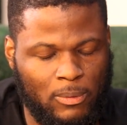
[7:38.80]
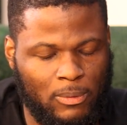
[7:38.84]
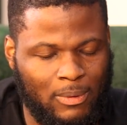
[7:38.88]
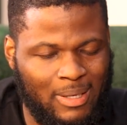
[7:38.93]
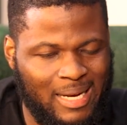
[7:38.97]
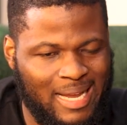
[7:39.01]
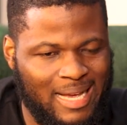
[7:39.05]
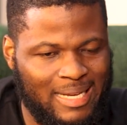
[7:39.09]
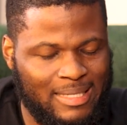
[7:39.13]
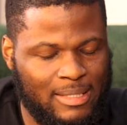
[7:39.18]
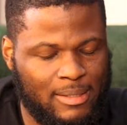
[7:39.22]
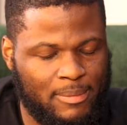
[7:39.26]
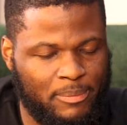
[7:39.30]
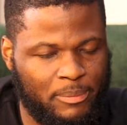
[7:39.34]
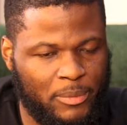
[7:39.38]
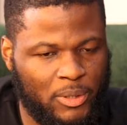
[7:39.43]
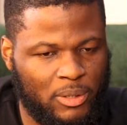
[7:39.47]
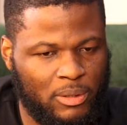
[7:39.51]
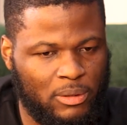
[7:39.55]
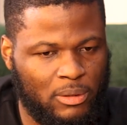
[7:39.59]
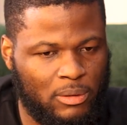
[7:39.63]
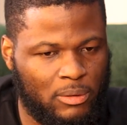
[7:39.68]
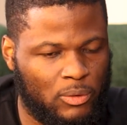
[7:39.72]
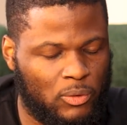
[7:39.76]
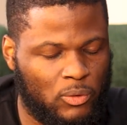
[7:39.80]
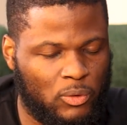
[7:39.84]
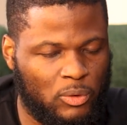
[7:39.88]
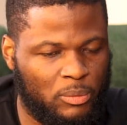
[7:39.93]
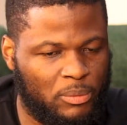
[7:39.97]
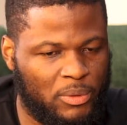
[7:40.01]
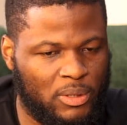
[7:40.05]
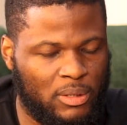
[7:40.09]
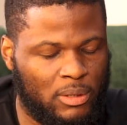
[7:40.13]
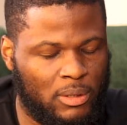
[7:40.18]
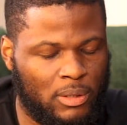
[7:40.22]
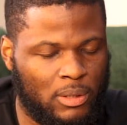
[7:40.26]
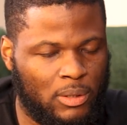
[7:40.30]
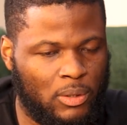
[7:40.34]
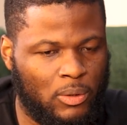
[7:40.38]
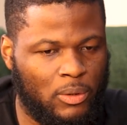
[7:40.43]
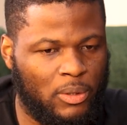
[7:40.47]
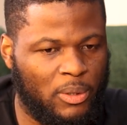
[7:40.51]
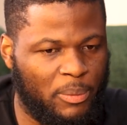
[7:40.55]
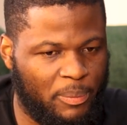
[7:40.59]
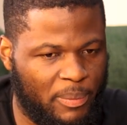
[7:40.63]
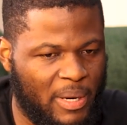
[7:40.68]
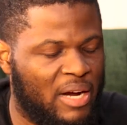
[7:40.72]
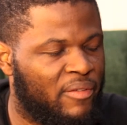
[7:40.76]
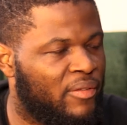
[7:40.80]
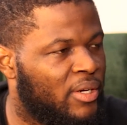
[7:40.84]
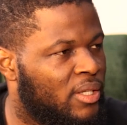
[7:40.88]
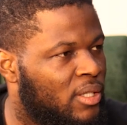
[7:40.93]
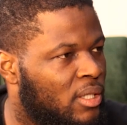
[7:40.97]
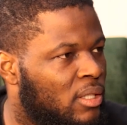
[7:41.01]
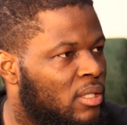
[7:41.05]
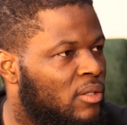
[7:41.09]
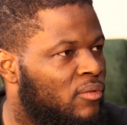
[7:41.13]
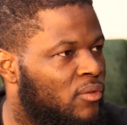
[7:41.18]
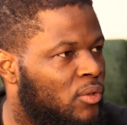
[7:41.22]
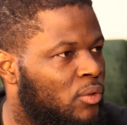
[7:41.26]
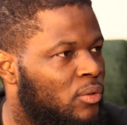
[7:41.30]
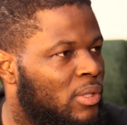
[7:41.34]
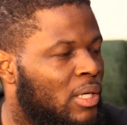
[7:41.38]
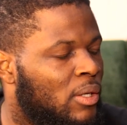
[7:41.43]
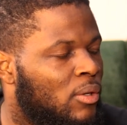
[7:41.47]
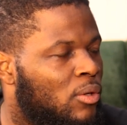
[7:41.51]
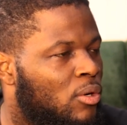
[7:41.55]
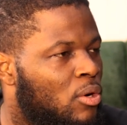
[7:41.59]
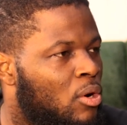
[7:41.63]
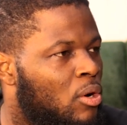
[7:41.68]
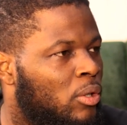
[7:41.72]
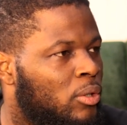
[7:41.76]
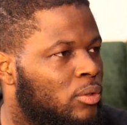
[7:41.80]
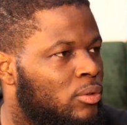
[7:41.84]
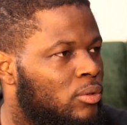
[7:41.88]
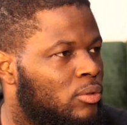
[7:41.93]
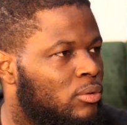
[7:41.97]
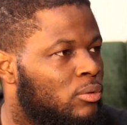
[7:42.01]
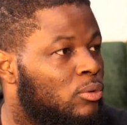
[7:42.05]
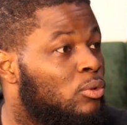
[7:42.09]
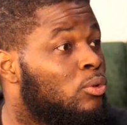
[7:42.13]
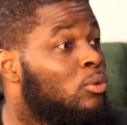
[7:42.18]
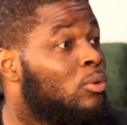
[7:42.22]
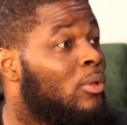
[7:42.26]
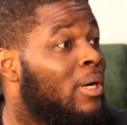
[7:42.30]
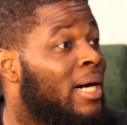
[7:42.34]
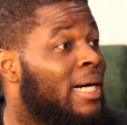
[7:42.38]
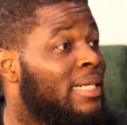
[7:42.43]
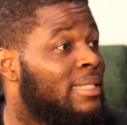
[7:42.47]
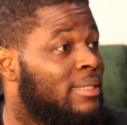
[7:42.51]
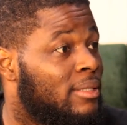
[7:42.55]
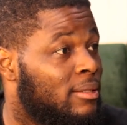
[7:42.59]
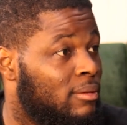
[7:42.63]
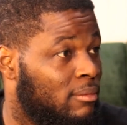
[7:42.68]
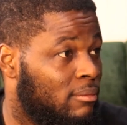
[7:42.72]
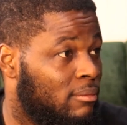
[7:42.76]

last month or 2 months ago, a private individual called who had